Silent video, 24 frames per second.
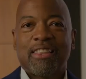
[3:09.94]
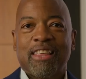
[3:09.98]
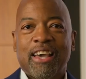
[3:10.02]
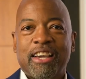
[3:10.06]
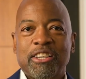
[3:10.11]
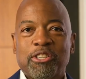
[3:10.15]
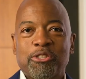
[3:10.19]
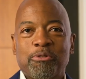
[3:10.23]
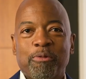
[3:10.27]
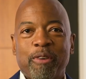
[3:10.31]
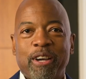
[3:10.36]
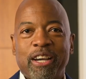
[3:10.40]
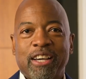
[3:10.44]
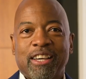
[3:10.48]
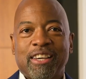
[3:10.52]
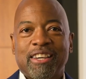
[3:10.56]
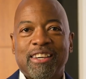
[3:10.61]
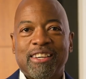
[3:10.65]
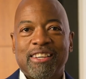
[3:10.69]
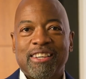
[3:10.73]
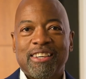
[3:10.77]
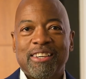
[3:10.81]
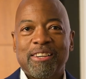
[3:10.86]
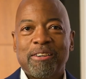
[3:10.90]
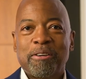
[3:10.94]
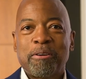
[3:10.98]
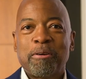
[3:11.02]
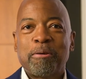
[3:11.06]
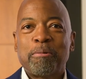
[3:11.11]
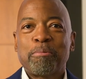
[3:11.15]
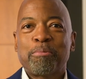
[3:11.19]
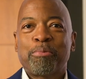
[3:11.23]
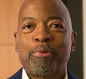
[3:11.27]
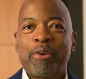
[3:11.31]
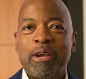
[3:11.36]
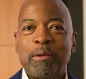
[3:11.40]
Thanks, Rick.
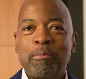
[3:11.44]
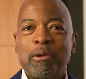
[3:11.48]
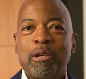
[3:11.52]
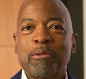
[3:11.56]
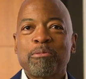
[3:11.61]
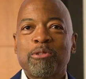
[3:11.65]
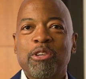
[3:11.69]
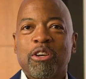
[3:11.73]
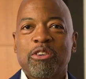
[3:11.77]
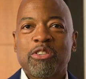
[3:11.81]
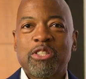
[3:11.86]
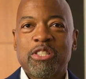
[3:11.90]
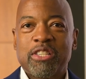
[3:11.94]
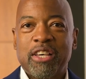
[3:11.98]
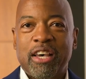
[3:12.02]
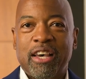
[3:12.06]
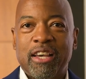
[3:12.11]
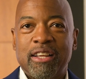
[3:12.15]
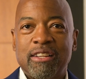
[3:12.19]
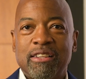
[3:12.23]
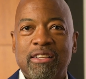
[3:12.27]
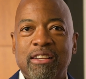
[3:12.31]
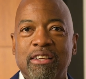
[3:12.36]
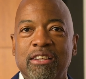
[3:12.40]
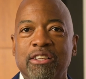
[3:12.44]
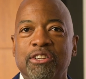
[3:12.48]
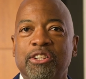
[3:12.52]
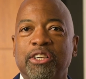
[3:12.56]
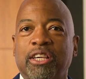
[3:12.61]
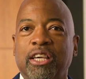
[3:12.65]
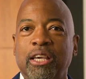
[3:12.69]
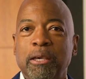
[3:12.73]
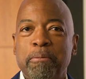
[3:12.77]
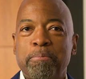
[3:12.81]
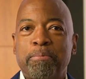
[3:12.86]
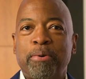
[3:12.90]
Premiums are set to
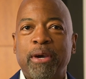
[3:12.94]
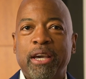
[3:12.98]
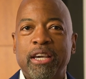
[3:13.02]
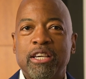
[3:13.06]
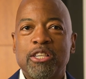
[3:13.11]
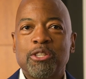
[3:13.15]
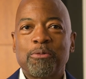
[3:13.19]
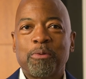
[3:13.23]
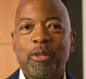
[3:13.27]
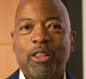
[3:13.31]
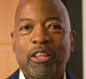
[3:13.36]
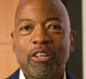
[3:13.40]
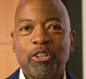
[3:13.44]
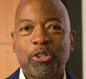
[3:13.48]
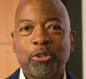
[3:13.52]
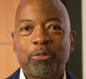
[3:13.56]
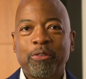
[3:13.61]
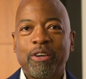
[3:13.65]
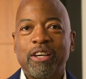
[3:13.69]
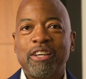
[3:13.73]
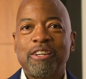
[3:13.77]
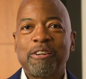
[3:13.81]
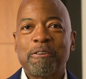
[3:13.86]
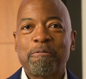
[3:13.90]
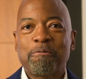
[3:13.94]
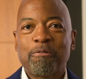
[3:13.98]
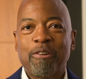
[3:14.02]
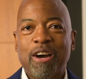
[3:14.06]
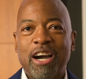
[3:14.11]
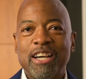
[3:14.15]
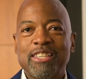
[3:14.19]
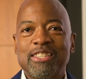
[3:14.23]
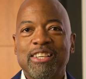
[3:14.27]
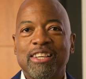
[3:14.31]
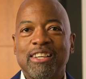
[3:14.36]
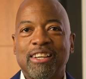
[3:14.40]
keep pace with the trend of
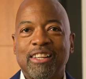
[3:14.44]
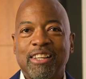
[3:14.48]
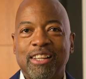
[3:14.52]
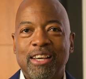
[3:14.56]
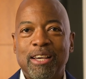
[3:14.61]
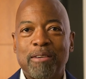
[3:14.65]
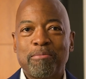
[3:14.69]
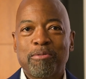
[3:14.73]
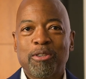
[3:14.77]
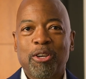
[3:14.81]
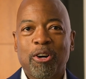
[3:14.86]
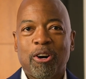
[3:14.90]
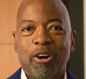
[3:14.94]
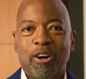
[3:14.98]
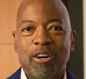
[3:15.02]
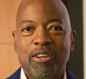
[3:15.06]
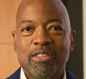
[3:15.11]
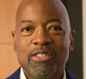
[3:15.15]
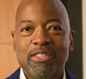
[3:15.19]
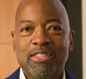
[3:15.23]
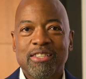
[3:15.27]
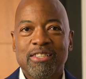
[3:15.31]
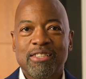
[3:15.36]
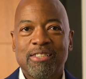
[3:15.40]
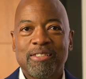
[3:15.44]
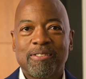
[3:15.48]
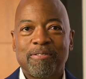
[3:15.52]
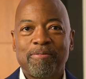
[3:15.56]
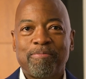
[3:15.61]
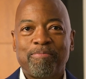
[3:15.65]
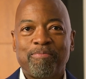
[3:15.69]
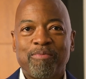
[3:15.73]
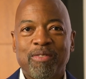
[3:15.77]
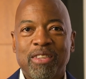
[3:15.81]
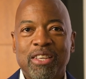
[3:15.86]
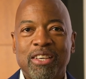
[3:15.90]
rising claims costs.
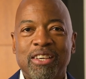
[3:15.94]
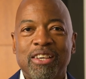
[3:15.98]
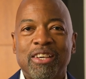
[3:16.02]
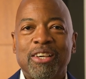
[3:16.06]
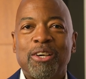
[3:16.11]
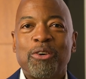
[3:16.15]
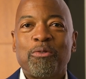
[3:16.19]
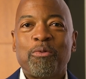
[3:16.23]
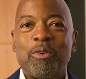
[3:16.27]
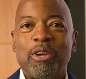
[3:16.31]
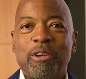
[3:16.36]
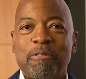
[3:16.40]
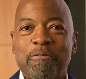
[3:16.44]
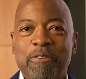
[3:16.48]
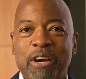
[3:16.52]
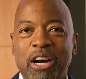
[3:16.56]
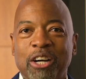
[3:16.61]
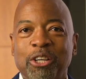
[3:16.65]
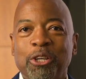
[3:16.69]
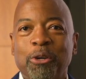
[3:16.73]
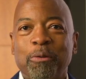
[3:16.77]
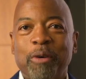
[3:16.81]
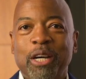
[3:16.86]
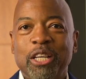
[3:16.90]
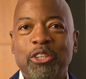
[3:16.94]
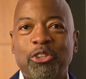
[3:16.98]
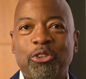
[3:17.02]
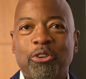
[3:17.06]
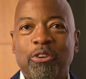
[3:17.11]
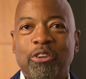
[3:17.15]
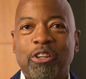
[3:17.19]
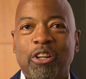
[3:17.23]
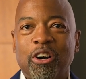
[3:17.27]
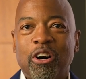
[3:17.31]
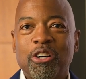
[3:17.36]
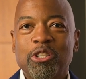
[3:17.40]
We evaluate
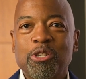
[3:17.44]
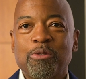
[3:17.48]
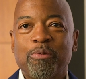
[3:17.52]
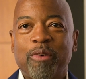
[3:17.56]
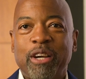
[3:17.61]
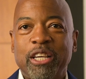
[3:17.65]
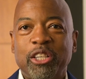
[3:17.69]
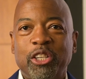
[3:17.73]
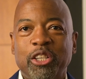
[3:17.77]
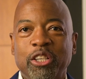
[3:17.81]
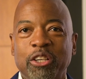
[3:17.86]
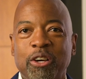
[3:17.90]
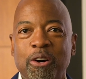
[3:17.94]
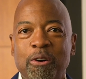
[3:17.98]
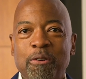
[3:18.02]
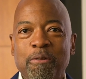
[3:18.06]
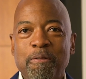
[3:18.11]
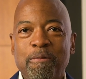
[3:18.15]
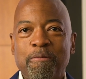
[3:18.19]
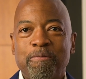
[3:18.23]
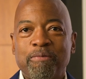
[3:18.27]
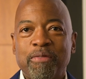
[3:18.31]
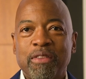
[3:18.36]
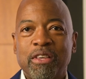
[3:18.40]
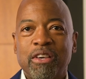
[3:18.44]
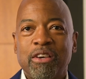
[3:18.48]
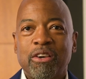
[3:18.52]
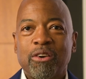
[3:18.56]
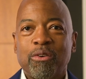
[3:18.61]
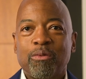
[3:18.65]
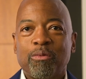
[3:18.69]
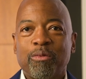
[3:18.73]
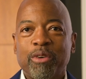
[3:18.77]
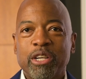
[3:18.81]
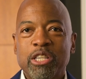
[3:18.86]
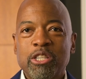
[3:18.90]
your loss ratio,
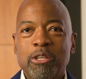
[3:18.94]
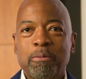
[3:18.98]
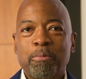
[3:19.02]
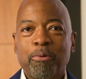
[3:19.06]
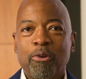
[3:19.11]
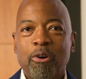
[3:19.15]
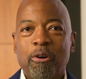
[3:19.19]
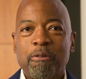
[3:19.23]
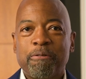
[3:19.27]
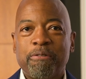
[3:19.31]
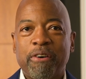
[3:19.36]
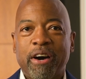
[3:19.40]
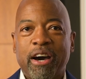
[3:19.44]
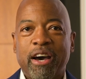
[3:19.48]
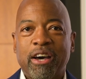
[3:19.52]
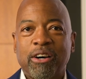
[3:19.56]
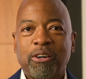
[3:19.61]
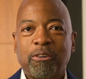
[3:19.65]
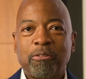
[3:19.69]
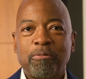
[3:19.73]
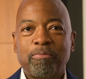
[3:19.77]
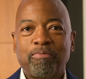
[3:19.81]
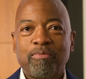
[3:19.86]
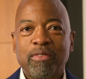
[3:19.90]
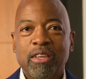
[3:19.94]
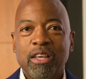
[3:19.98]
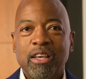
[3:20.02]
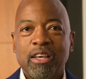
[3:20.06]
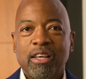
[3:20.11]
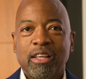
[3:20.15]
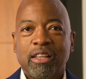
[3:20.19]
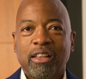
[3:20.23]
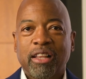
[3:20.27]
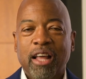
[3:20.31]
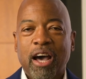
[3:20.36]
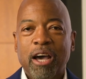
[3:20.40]
risk profile,
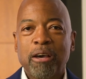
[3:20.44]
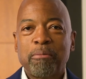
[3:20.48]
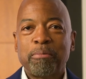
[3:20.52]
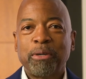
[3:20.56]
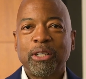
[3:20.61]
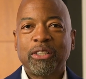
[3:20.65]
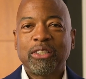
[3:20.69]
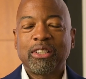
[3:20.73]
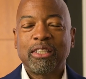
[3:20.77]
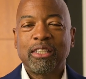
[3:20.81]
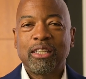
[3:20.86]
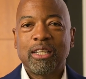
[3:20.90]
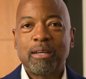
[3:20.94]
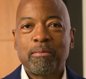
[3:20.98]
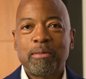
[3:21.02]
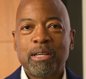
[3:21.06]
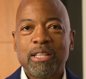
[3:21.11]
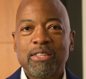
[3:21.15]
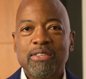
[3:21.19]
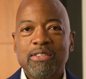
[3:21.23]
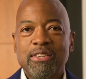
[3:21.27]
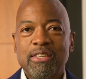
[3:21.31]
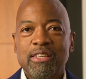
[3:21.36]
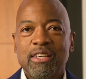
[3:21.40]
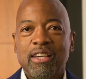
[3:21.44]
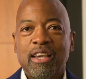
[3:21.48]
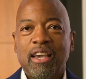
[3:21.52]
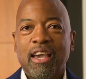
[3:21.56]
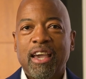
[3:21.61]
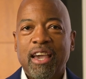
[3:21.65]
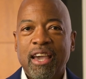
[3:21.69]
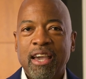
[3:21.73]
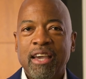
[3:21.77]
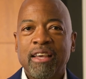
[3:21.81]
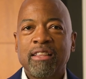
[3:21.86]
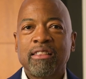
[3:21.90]
liability limits,
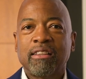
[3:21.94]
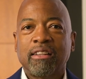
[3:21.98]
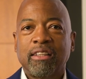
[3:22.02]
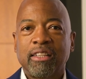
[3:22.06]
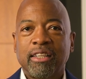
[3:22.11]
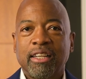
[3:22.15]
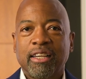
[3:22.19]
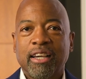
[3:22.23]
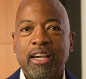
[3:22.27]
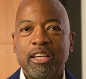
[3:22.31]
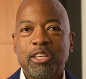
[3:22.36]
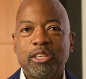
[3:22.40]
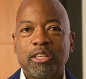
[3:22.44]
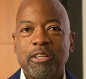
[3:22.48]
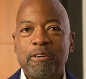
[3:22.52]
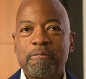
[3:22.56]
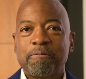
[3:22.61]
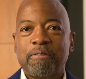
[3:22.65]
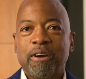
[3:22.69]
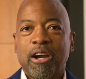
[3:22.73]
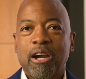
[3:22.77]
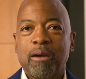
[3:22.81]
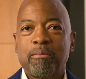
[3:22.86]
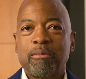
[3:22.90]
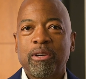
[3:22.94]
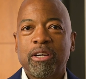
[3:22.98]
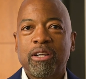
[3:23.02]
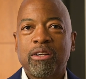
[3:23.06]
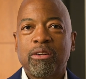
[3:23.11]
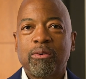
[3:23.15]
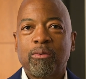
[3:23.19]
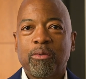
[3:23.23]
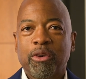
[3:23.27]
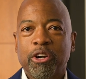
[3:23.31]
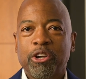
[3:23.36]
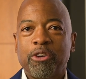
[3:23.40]
and the litigation
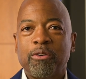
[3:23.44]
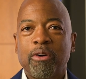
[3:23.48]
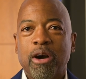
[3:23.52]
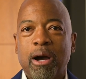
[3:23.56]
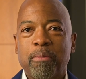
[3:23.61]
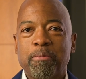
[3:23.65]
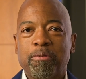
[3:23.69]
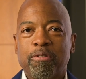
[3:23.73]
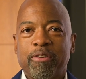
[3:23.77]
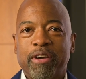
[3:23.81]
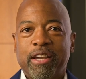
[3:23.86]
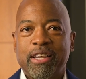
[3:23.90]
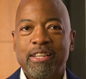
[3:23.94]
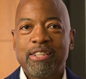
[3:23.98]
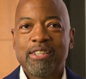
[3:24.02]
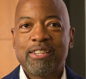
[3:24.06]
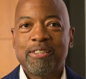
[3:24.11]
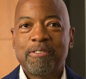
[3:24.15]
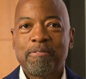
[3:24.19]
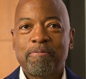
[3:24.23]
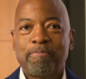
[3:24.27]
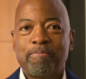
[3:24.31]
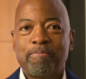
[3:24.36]
environment where you operate.